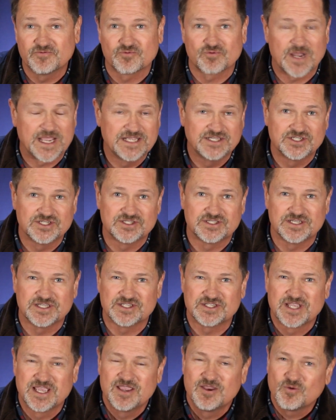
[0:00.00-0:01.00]
of
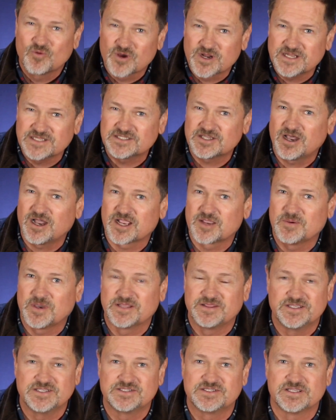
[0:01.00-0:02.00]
righteousness? We're going to talk
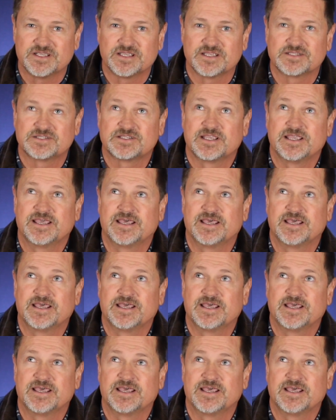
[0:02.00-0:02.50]
about these things.